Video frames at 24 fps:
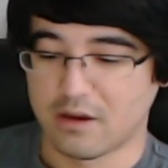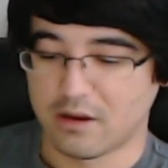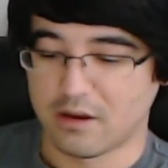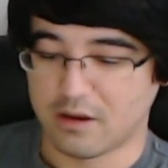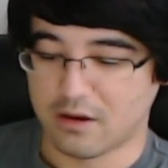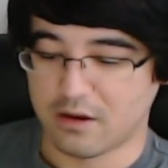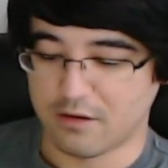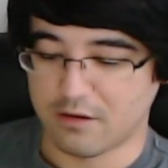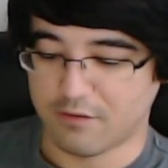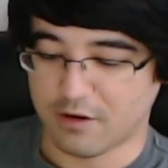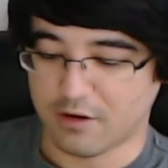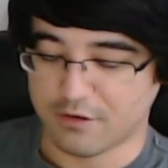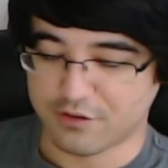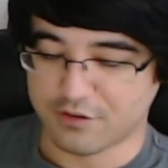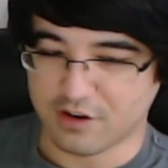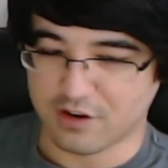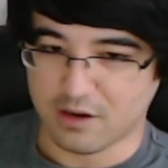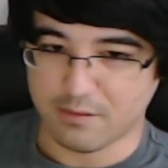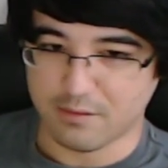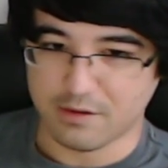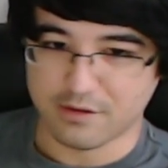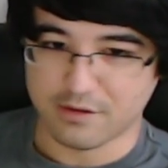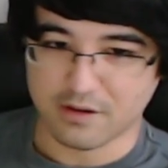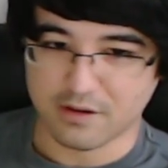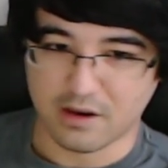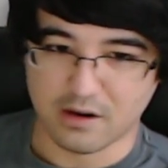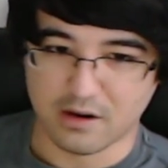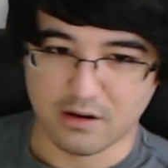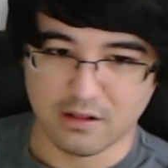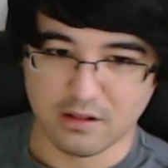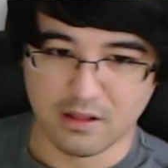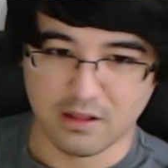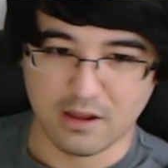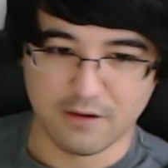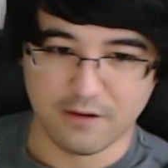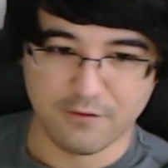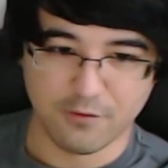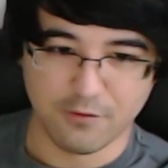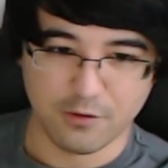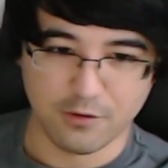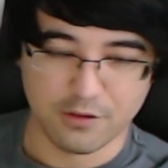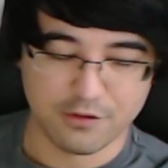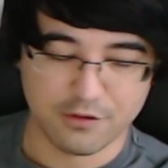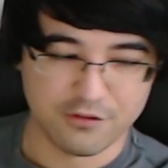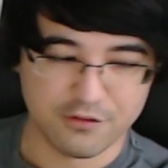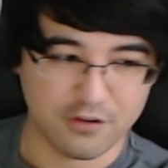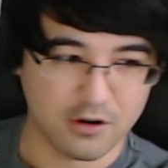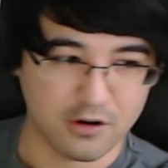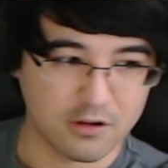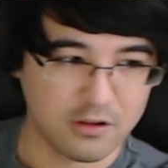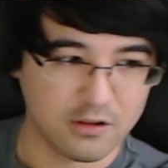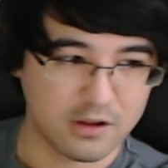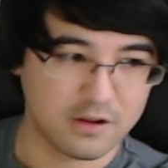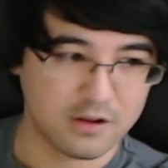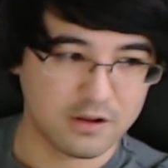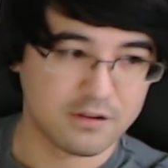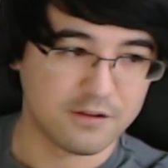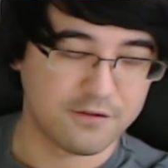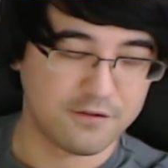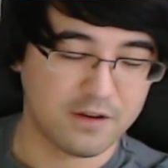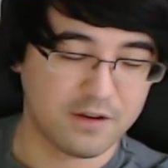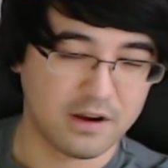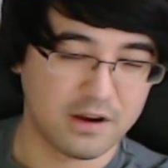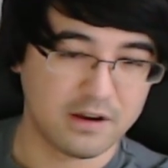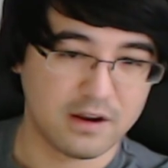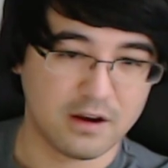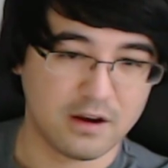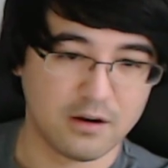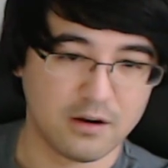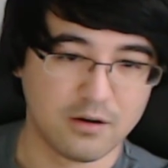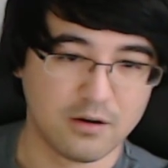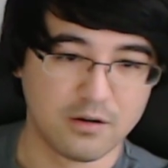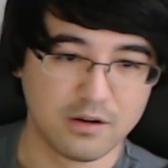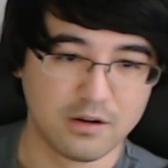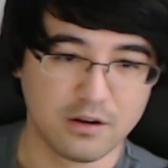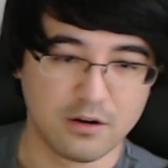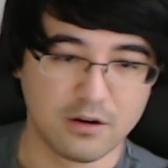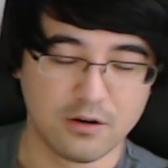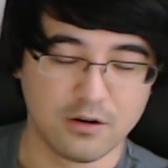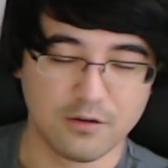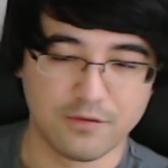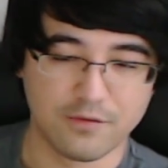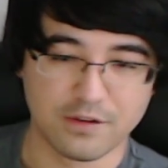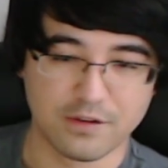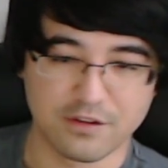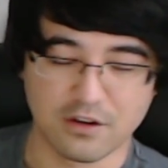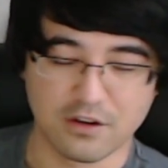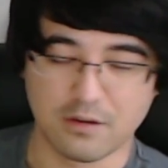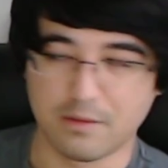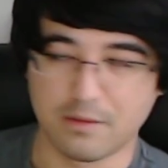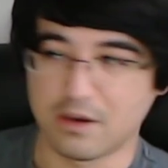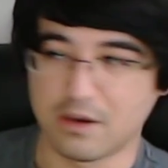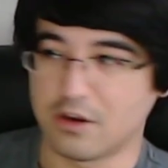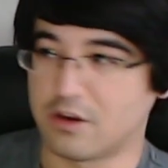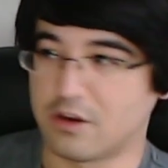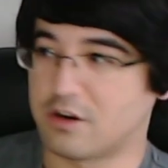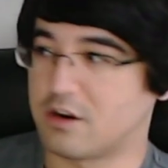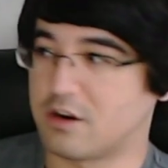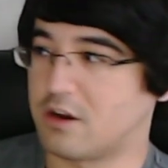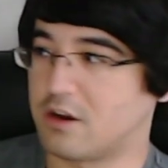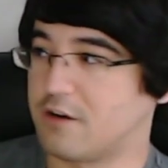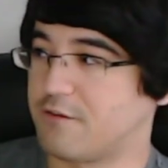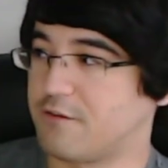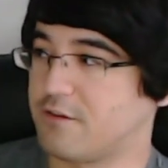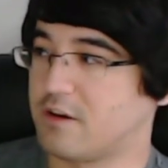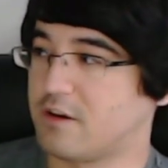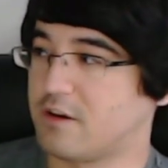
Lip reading: Evolve Shaman is kind of left with struggling to find out if it's going to be good enough.